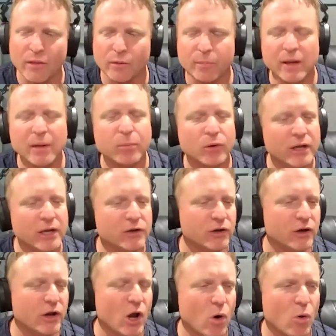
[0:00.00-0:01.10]
whether people need to
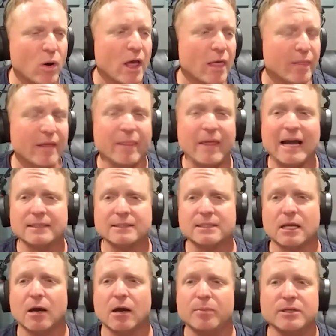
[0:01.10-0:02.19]
know that
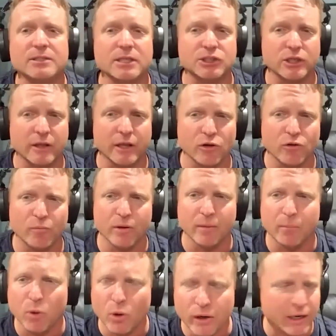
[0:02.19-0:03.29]
that's a position that you've
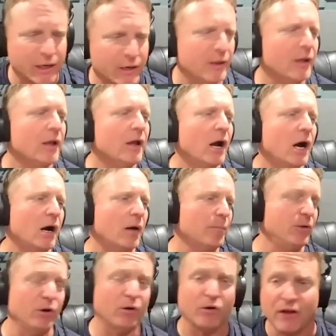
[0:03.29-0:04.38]
been put in,
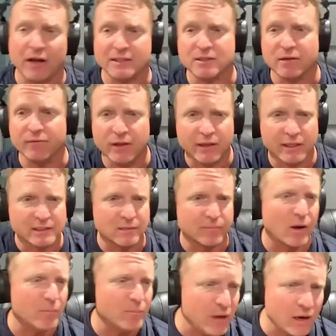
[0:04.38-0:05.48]
your thoughts and feelings
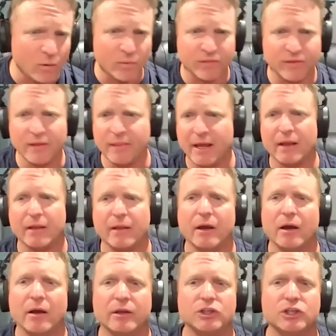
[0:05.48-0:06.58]
about being within that,
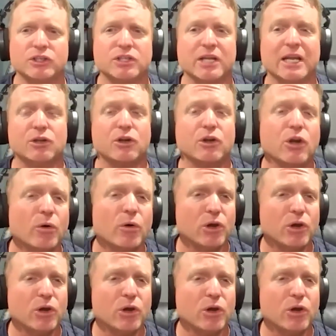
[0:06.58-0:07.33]
just to get to know